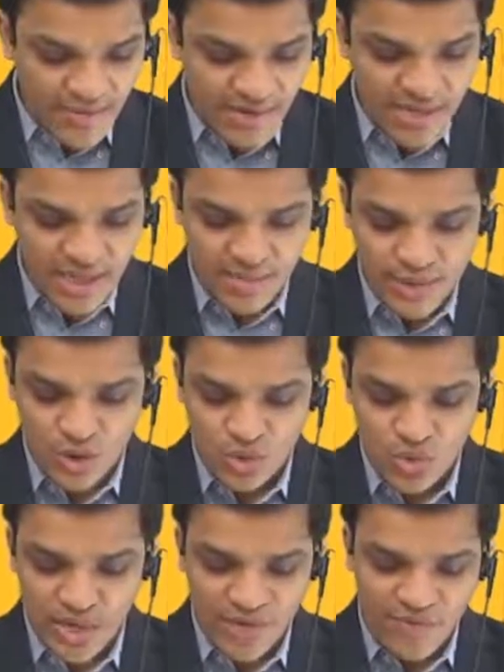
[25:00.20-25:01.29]
when it comes
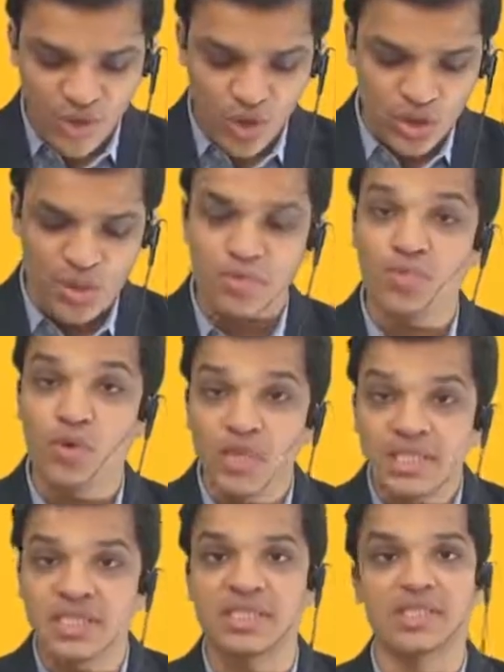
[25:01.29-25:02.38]
to, it follows a pull
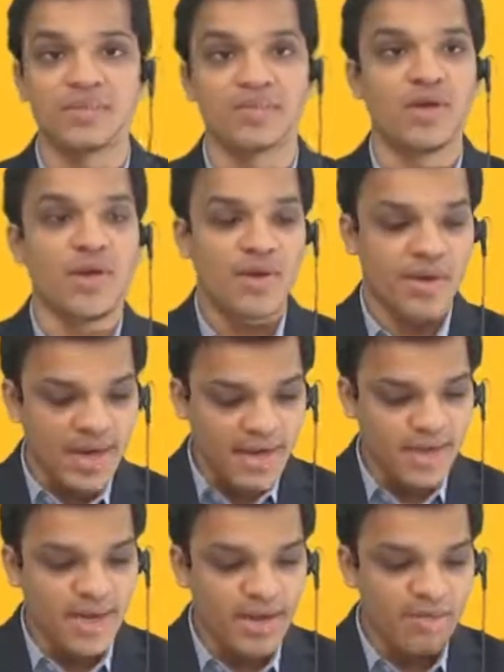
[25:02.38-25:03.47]
system, right?
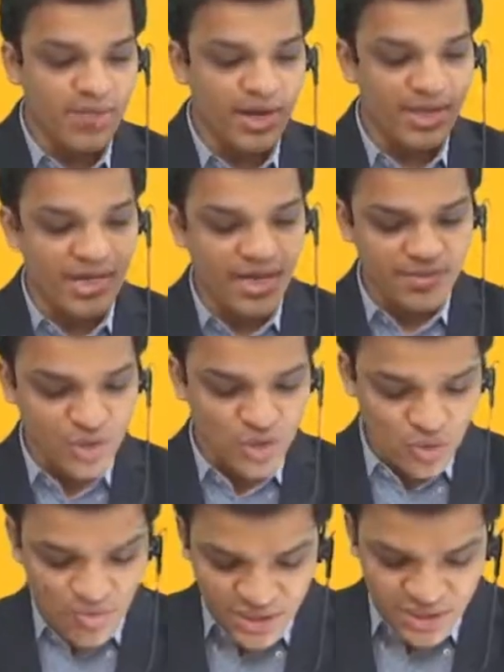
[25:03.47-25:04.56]
When it comes
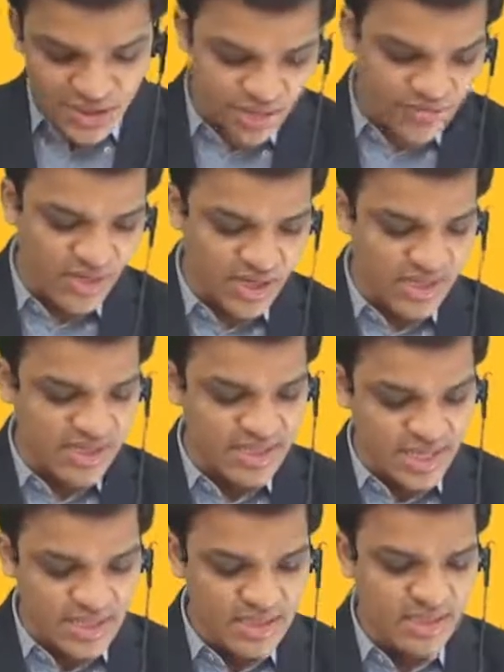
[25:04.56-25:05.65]
to machine working
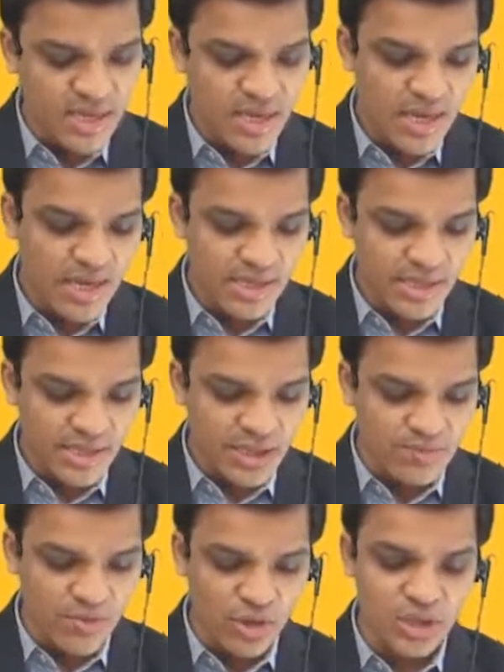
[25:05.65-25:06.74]
cells, It is
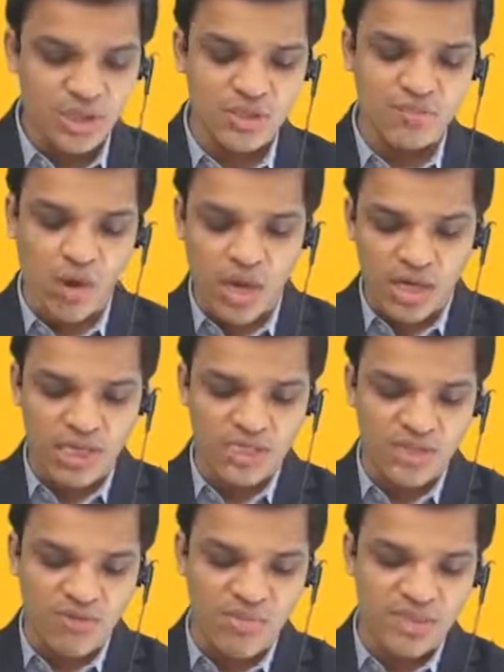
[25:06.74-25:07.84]
follows a small
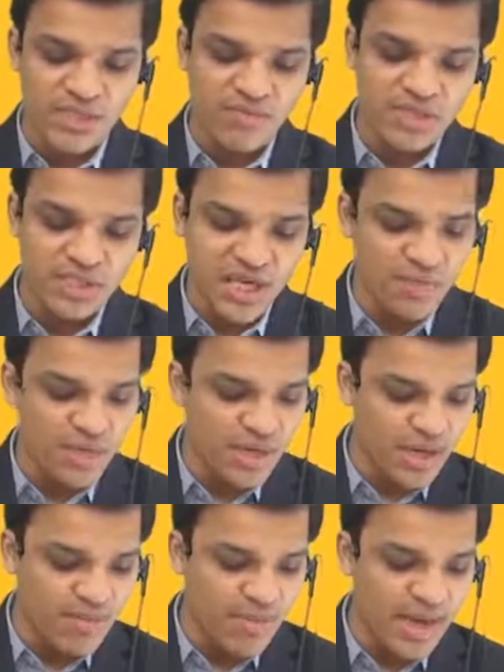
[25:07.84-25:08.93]
custom machine which can be
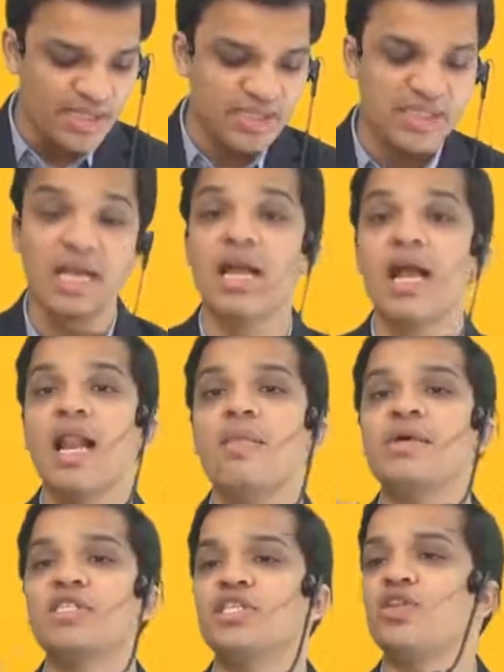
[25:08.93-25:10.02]
run by a single
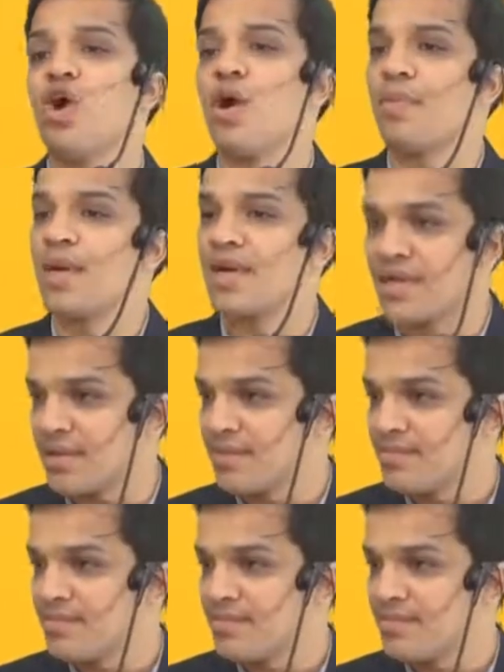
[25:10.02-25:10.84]
machine operator,